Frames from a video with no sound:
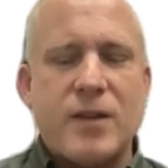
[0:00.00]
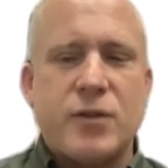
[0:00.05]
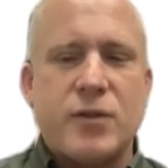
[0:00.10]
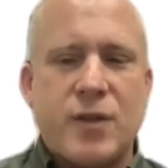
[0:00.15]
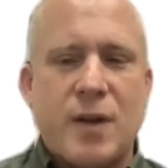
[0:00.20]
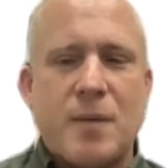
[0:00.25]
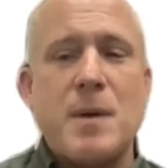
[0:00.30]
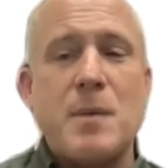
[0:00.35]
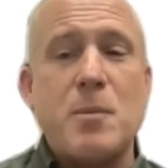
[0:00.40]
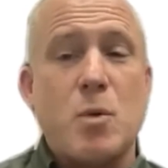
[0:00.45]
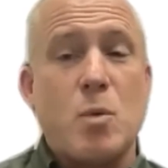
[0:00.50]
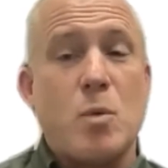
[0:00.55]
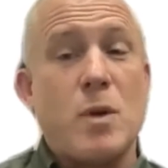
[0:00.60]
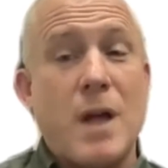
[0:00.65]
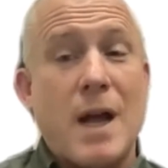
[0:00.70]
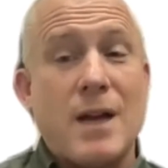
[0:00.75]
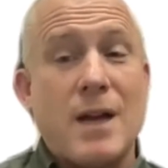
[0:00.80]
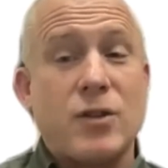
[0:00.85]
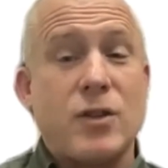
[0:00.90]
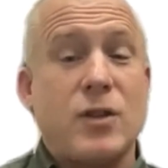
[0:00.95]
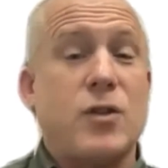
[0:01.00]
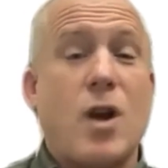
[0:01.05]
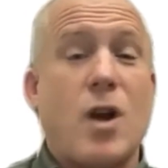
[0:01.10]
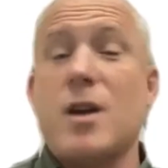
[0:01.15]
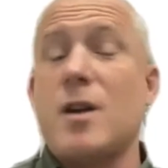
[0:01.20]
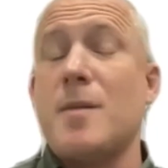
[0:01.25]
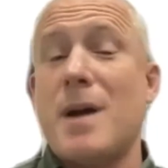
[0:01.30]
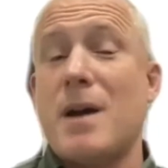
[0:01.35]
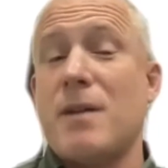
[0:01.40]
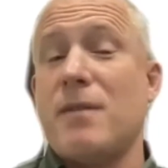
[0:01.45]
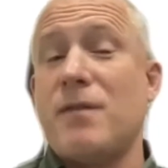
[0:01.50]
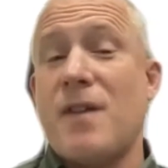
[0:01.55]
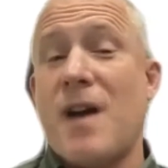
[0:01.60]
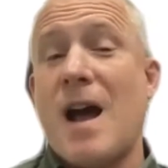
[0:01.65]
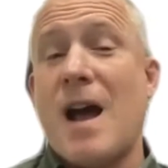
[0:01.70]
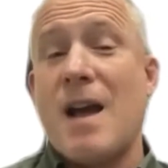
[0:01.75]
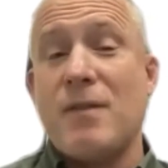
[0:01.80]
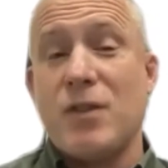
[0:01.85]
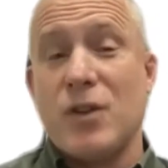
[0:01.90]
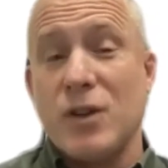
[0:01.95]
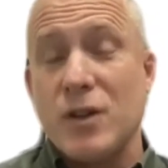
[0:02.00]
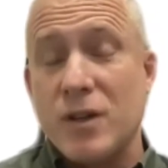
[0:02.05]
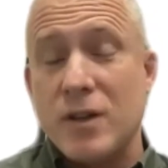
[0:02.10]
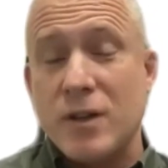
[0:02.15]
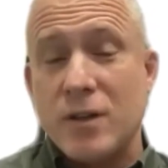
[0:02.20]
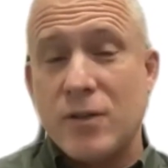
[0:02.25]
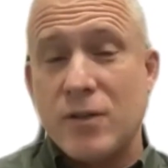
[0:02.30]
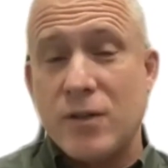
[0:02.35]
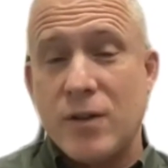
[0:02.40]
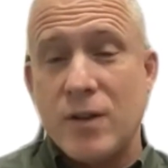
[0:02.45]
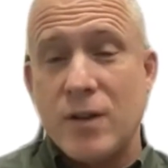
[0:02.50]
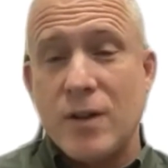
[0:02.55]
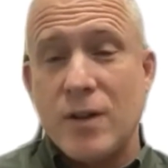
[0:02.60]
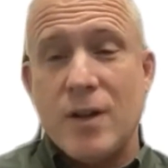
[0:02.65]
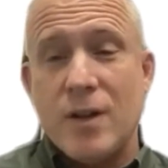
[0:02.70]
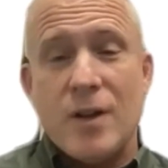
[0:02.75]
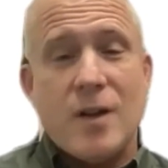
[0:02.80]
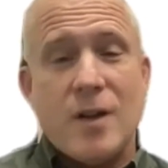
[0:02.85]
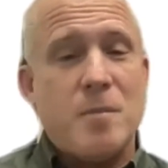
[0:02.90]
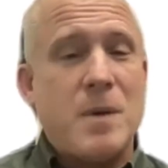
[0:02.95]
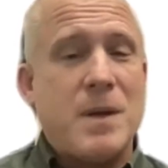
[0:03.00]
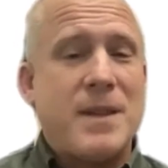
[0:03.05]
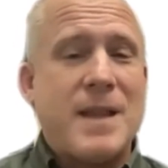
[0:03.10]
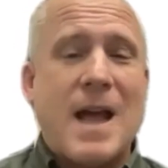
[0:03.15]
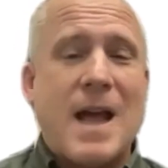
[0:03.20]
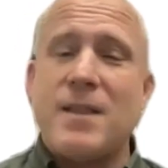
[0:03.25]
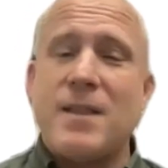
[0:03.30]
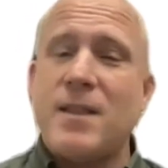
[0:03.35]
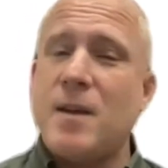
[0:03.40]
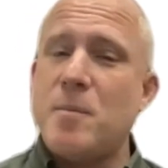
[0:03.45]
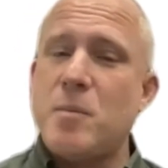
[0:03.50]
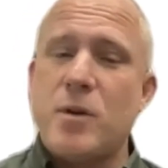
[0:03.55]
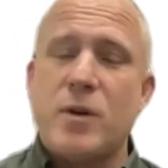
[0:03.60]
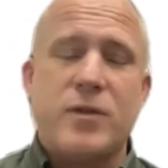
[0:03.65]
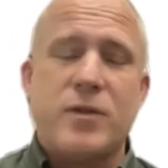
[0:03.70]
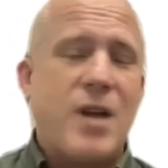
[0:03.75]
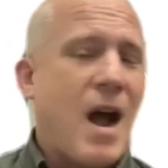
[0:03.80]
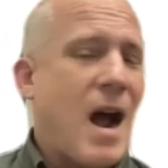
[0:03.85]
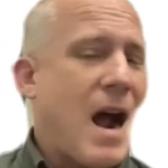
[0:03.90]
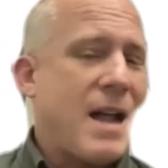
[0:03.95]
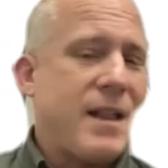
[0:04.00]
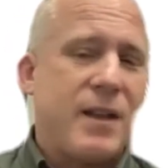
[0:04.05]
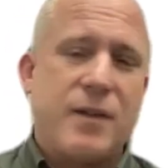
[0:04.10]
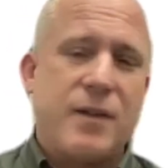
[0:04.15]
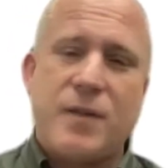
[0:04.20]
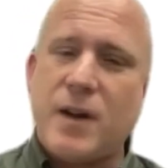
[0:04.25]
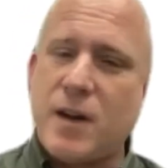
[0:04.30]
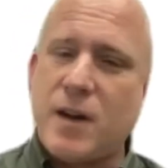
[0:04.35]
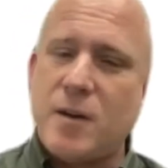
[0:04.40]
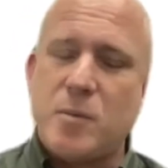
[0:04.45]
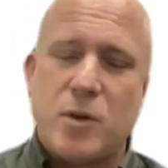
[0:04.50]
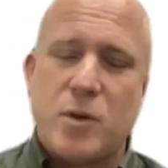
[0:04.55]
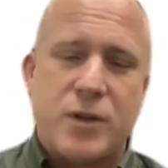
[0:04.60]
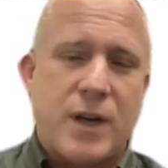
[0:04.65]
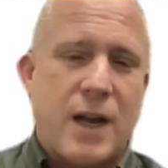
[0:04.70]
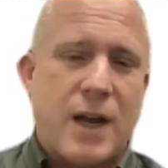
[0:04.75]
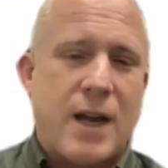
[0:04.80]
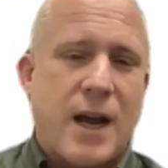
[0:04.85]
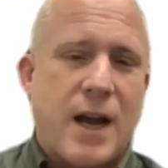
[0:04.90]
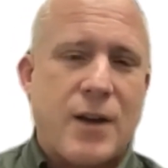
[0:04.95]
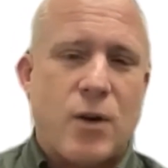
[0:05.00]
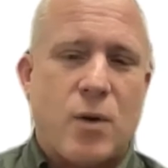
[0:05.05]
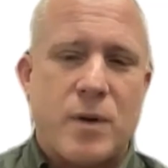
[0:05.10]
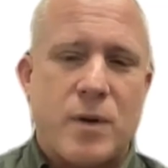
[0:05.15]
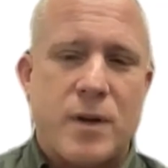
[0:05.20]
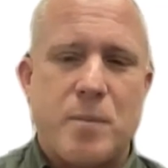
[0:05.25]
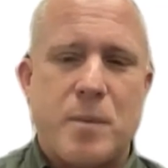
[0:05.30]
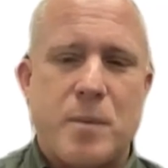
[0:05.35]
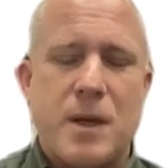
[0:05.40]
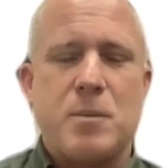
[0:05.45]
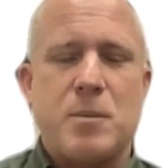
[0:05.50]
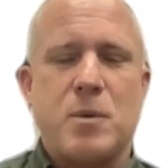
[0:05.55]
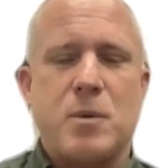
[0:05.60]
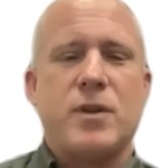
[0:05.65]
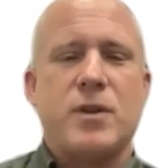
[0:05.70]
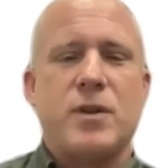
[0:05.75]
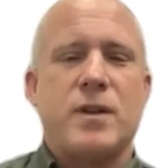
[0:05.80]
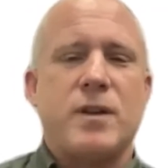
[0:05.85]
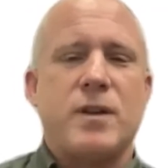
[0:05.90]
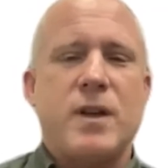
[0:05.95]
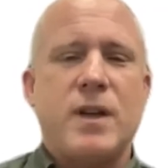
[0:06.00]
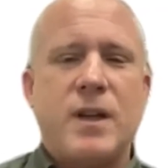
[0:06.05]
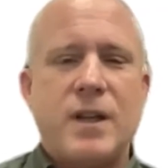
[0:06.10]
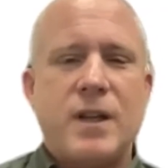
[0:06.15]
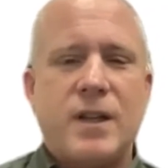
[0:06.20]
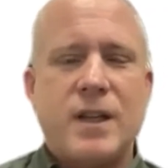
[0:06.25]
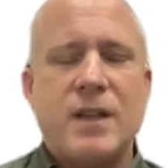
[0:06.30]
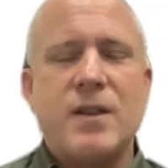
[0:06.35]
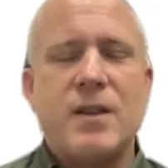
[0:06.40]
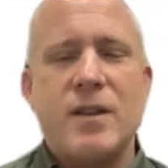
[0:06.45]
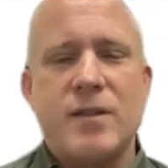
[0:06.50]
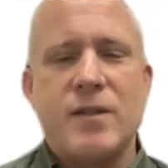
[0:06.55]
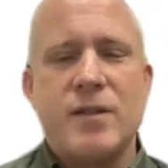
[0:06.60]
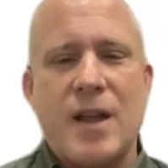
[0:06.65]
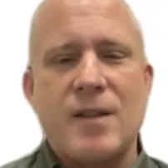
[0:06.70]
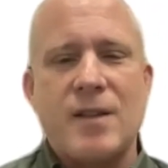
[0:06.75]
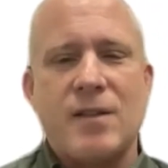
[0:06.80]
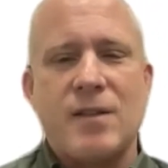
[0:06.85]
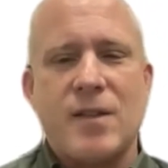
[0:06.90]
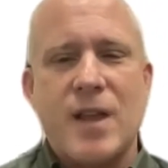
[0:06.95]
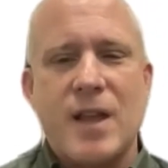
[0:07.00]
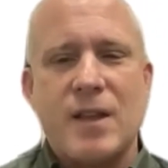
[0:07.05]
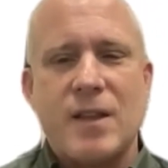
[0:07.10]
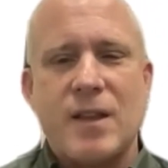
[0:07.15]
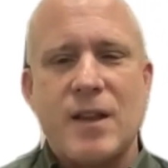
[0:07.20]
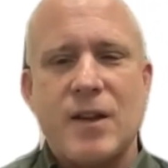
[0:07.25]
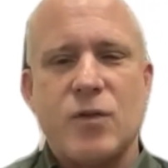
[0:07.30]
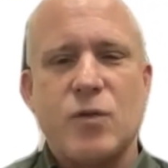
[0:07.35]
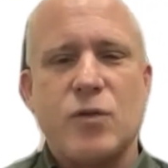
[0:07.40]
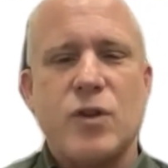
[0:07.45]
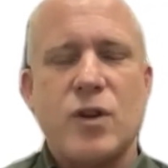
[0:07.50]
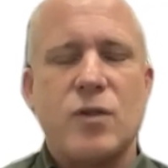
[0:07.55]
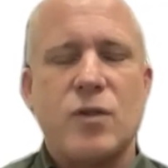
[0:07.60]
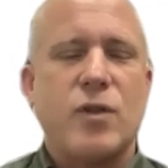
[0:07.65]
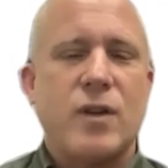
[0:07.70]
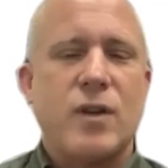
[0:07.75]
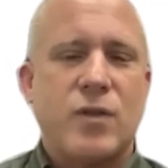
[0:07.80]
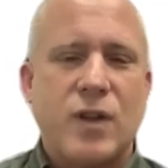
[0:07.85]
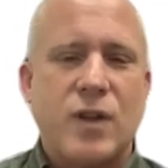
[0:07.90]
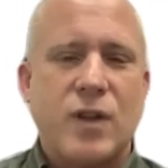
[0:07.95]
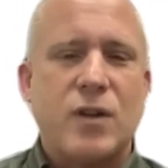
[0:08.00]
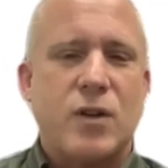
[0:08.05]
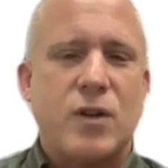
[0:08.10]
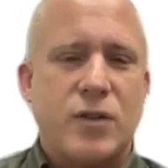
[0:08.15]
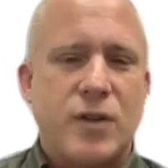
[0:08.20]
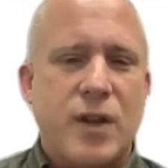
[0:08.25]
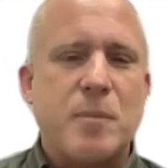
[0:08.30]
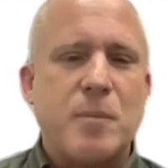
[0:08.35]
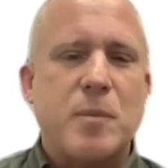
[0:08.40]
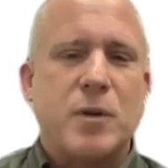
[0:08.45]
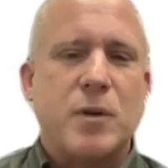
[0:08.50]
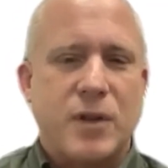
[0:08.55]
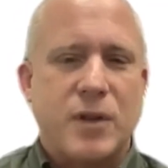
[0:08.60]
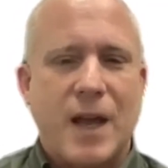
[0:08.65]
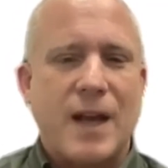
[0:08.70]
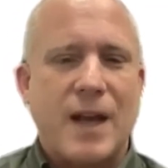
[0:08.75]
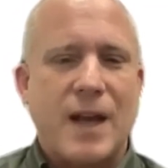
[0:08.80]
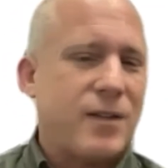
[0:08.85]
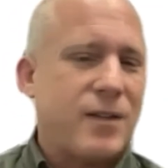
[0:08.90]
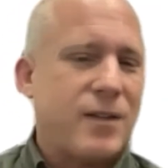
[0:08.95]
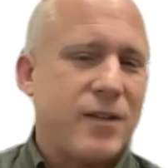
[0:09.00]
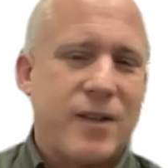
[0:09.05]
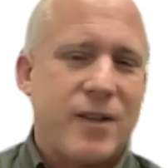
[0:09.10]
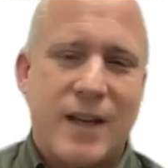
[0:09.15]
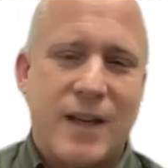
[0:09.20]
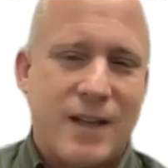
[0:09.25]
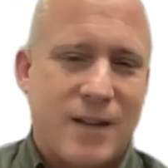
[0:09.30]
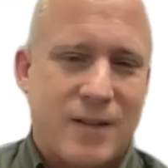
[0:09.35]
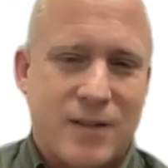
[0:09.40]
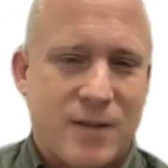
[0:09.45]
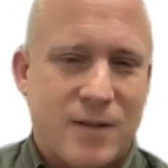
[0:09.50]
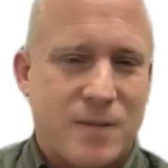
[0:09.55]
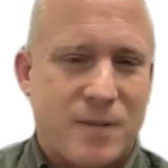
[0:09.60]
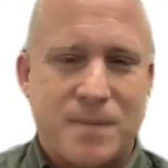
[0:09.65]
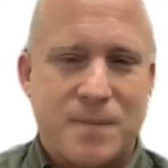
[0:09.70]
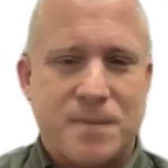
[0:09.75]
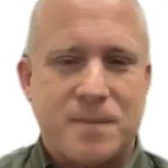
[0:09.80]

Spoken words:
that some people will actually talk about 5 years, but that number is highly variable. And I don't want people to get the sense that there's just a single number to that, because it isn't.